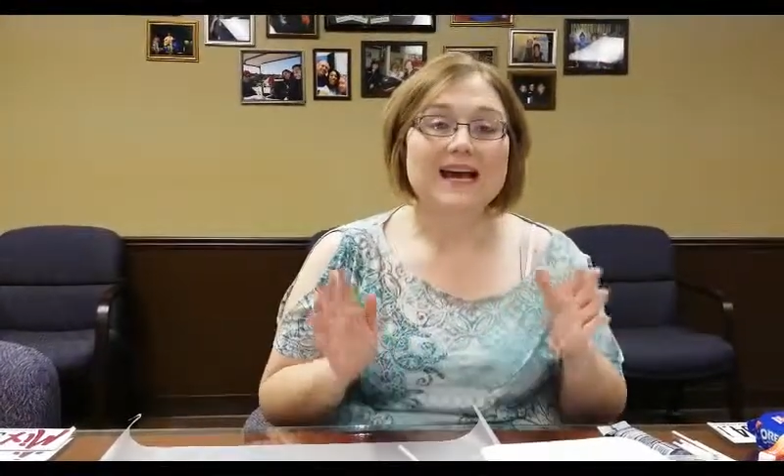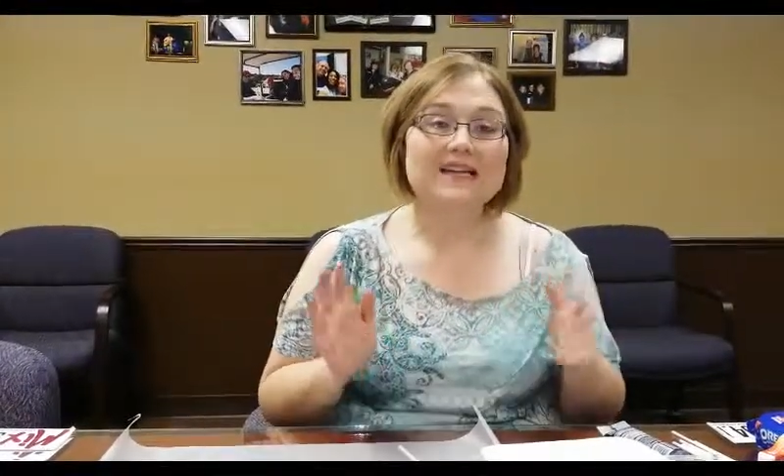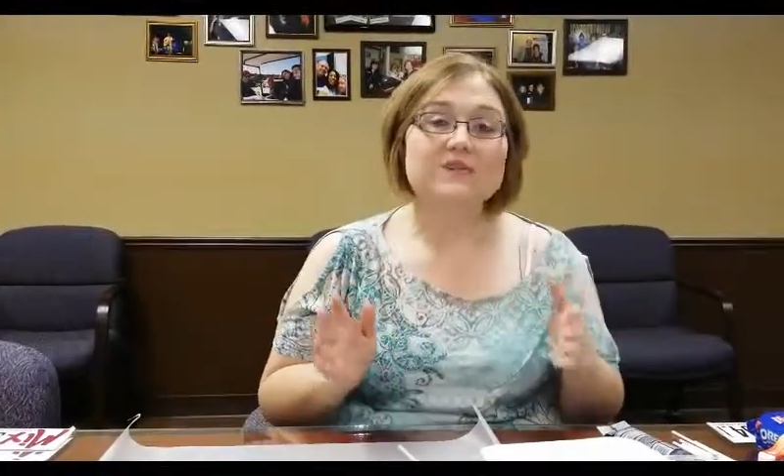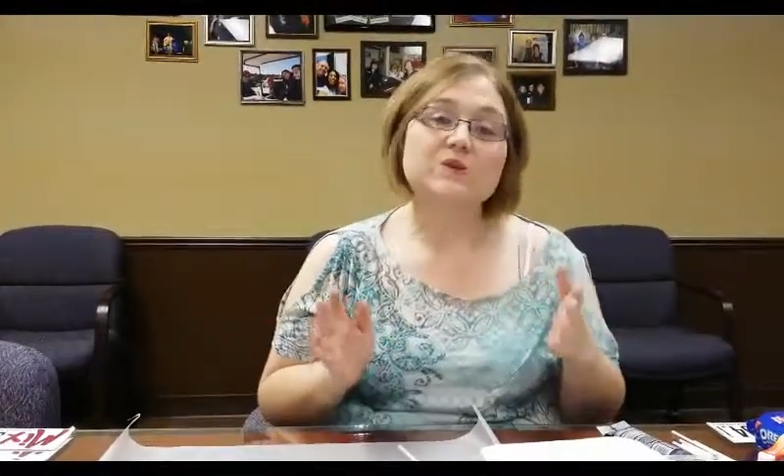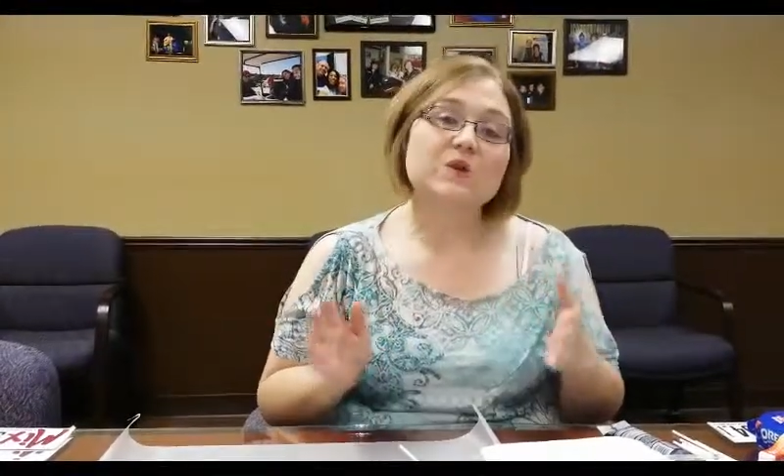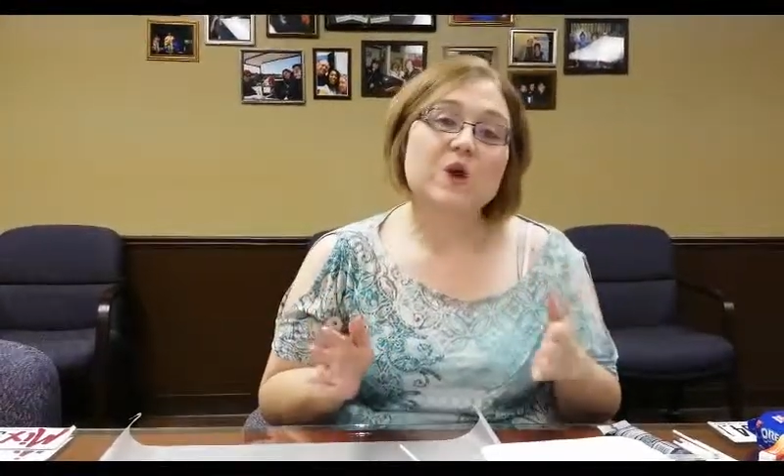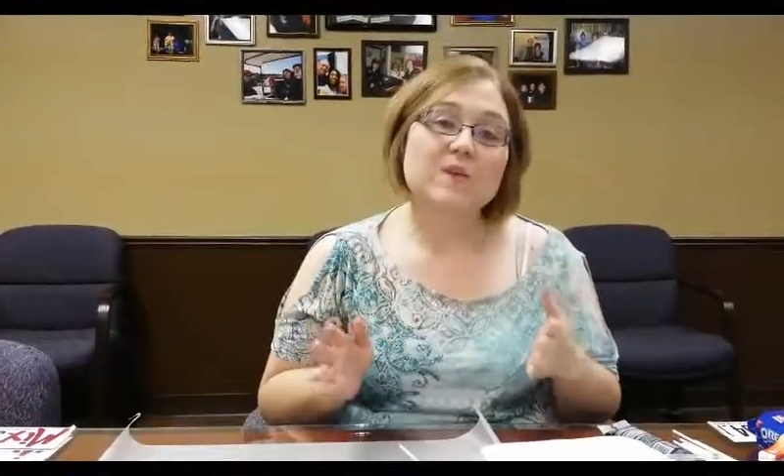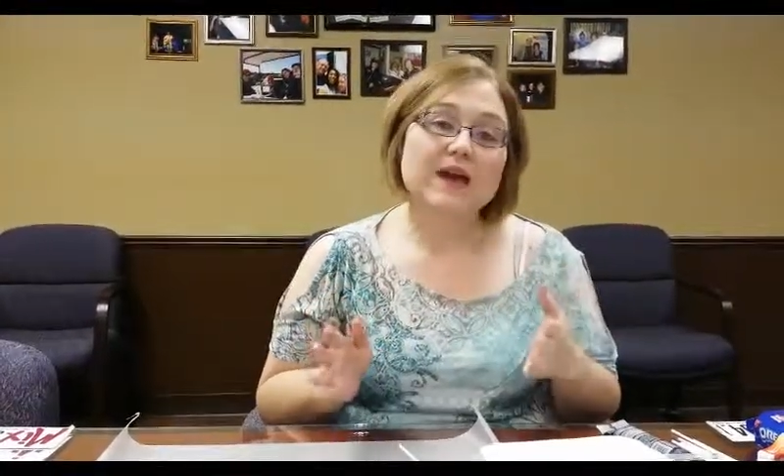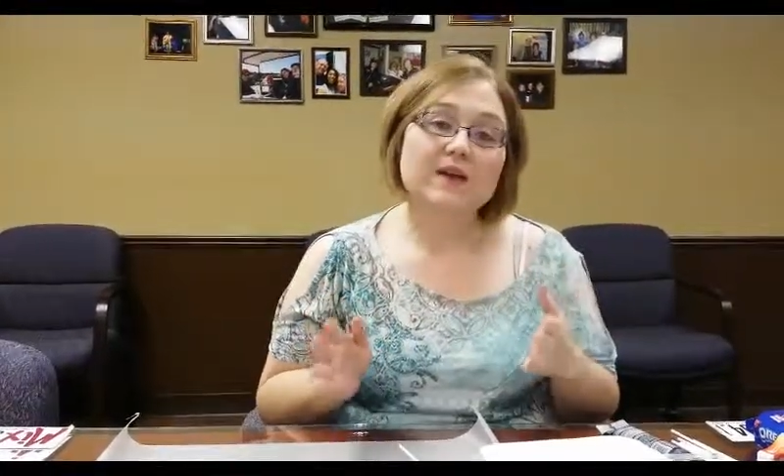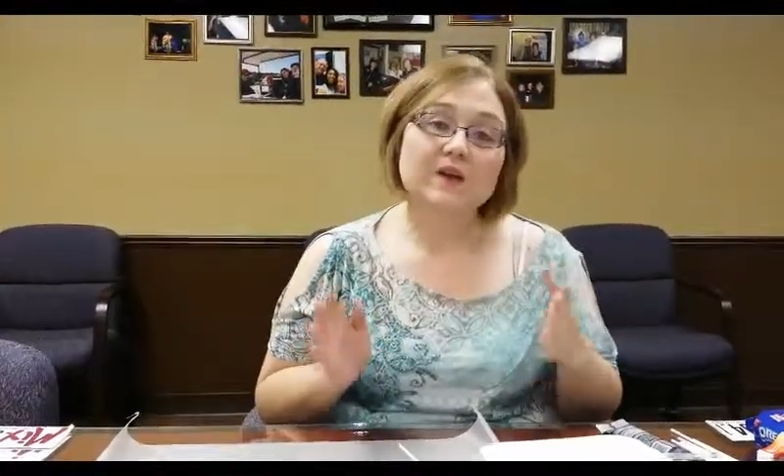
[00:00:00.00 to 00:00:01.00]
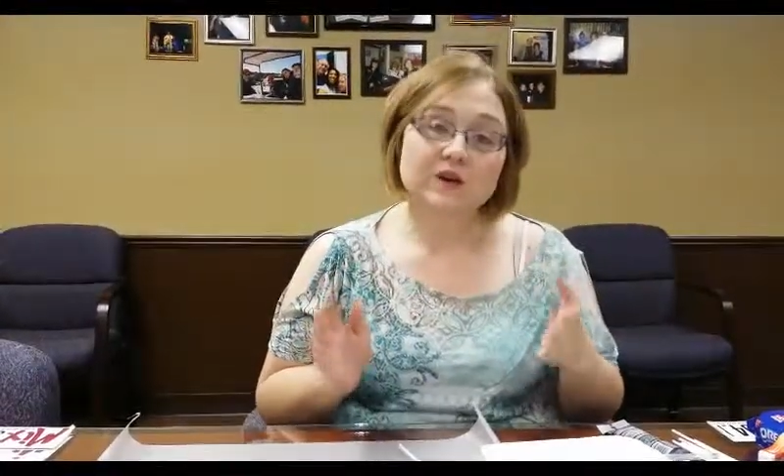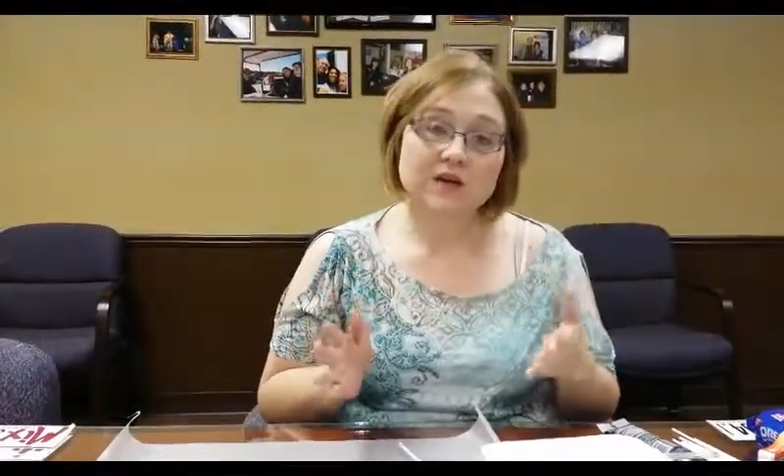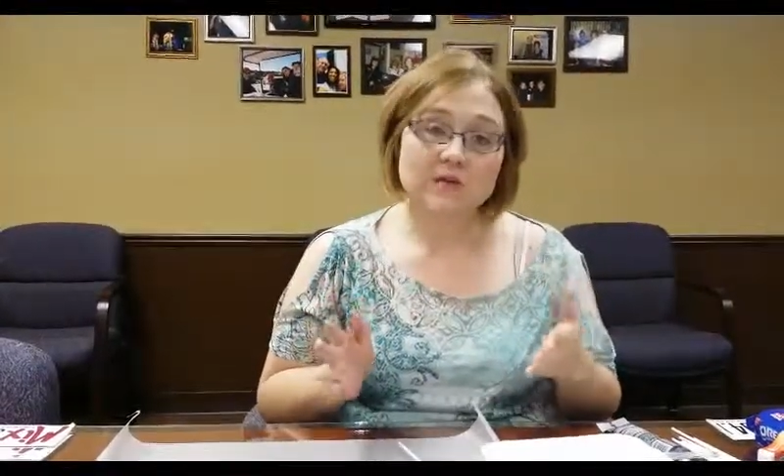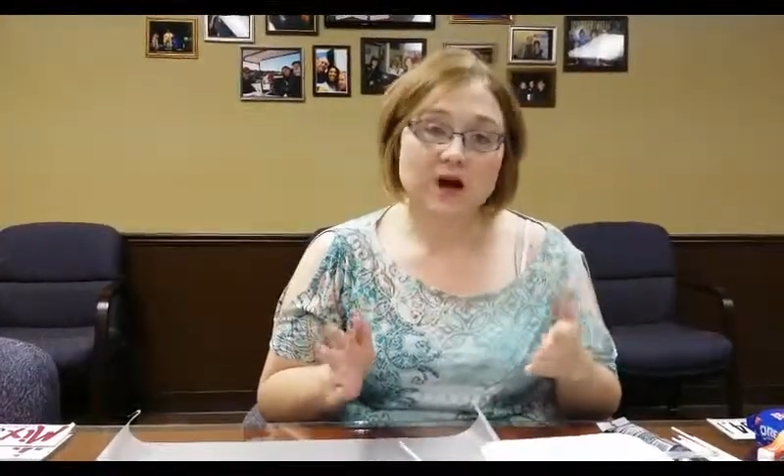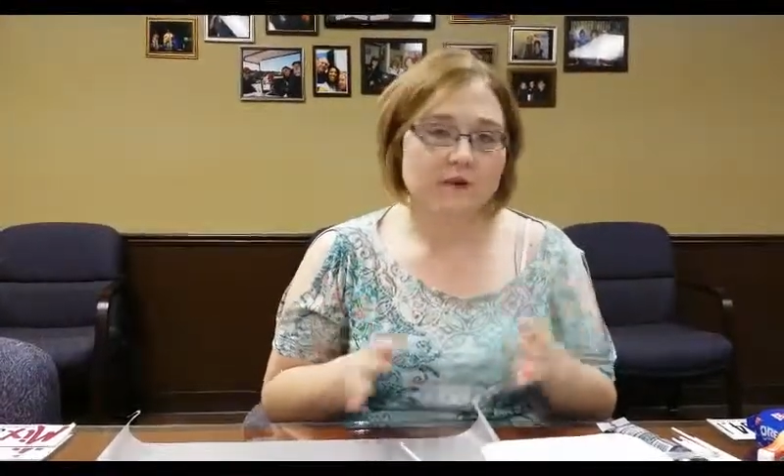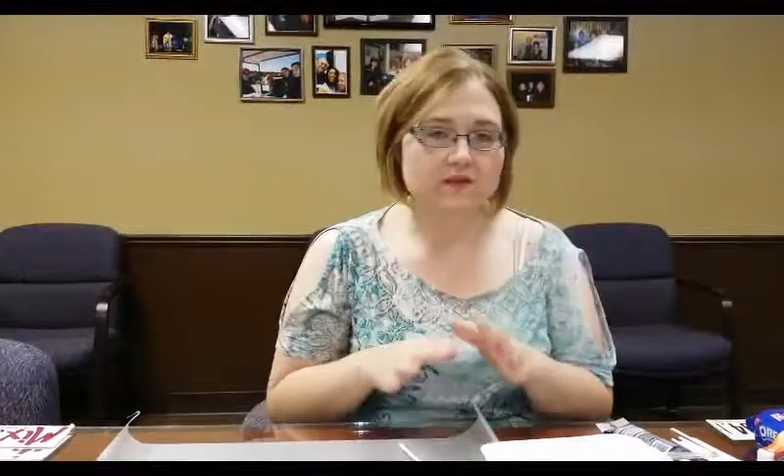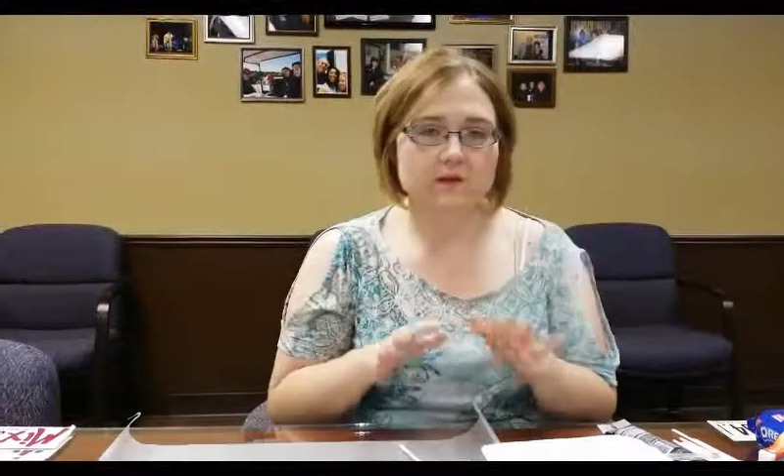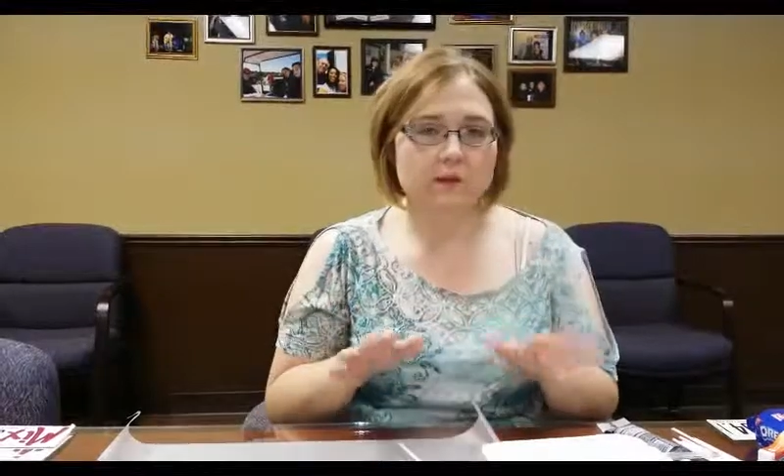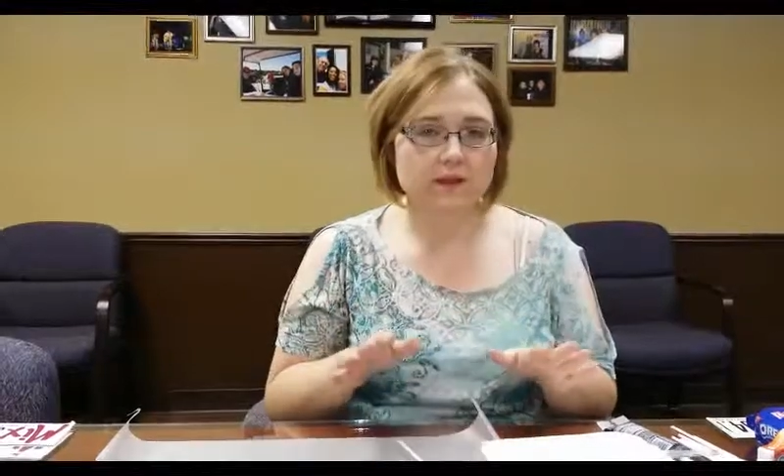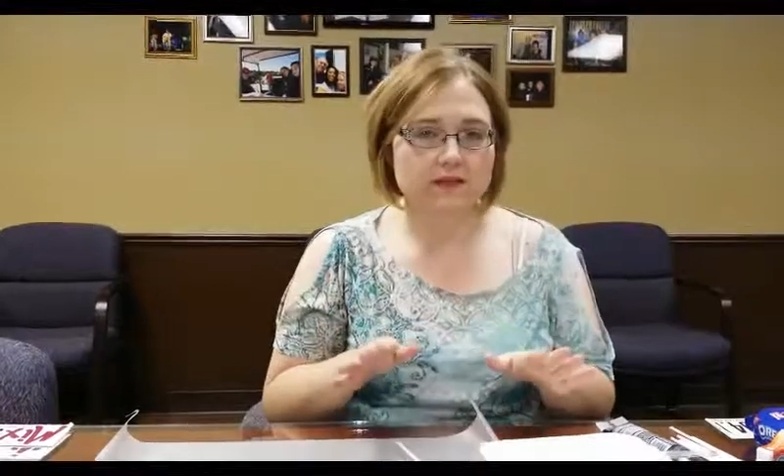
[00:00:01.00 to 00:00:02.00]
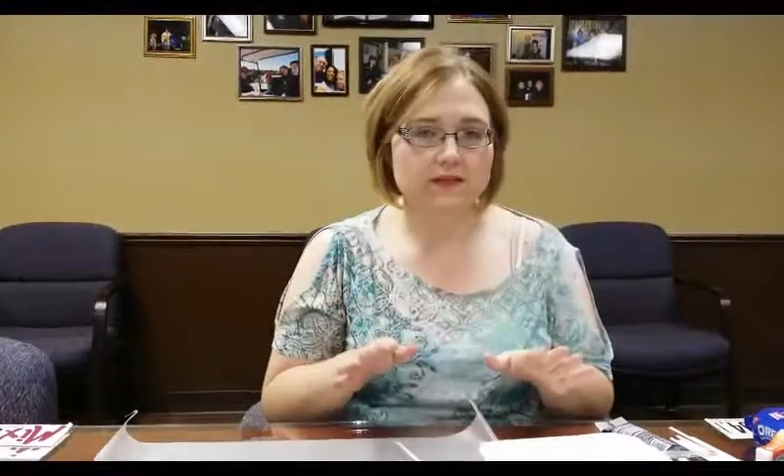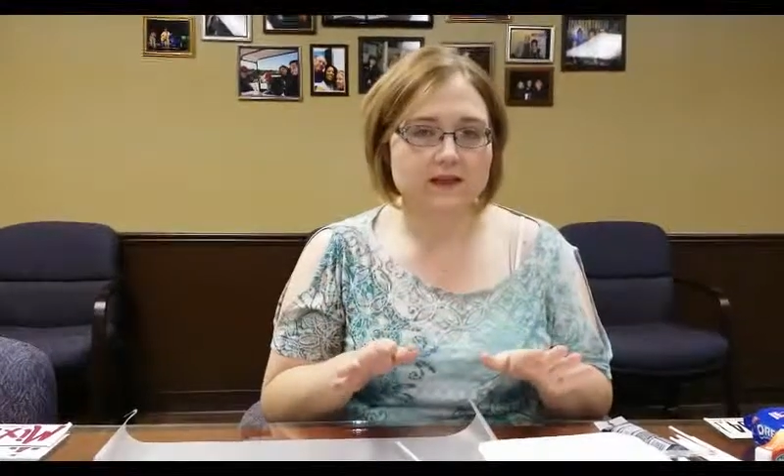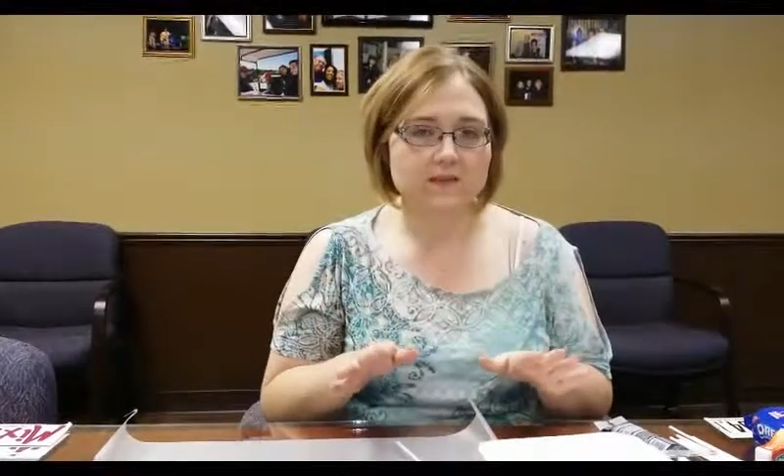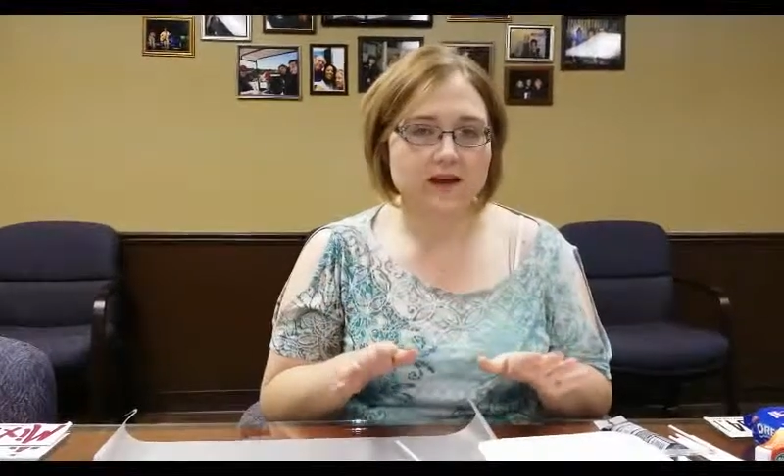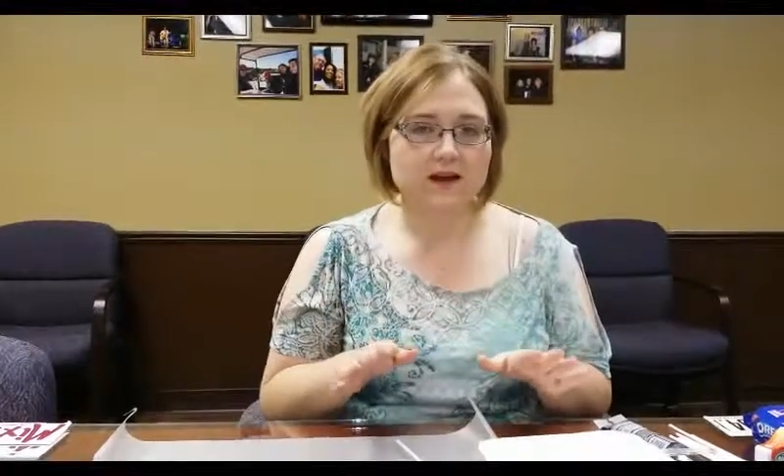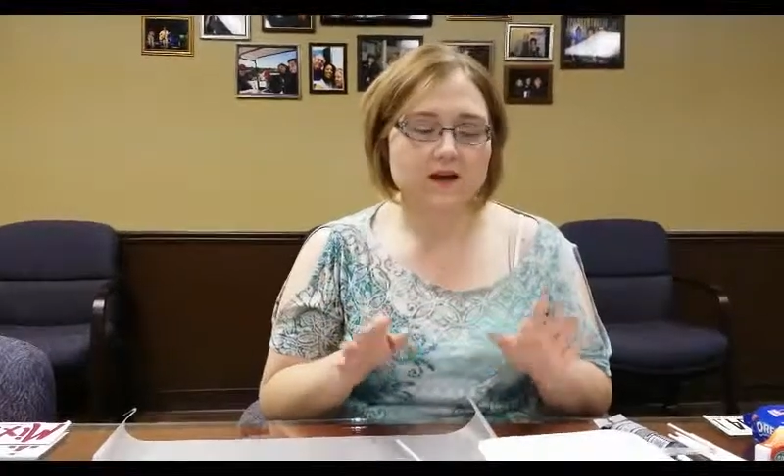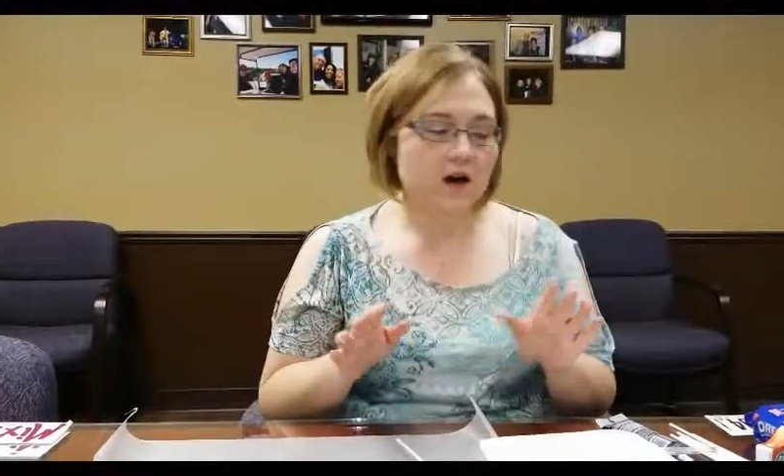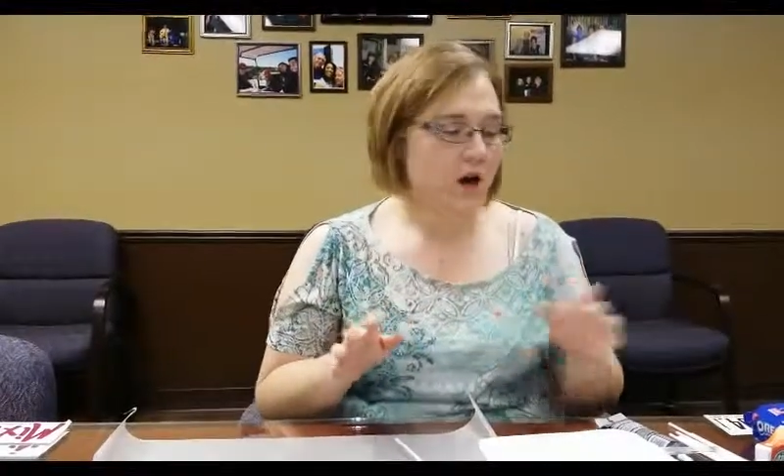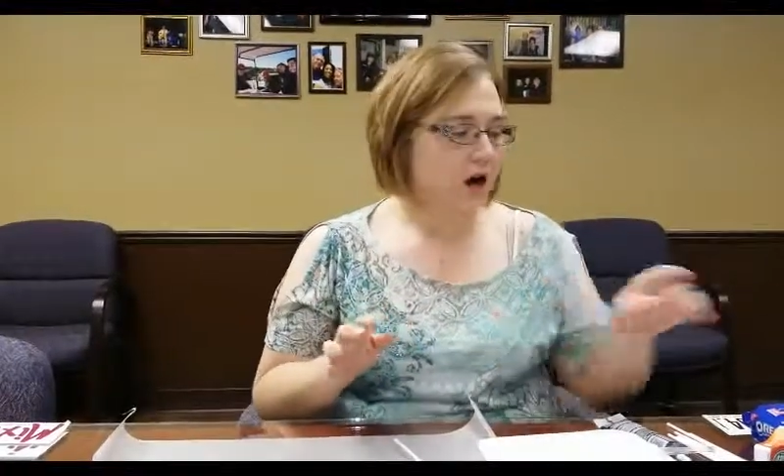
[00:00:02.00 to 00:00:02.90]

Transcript: It's snowman cookie pops. They're really easy to make.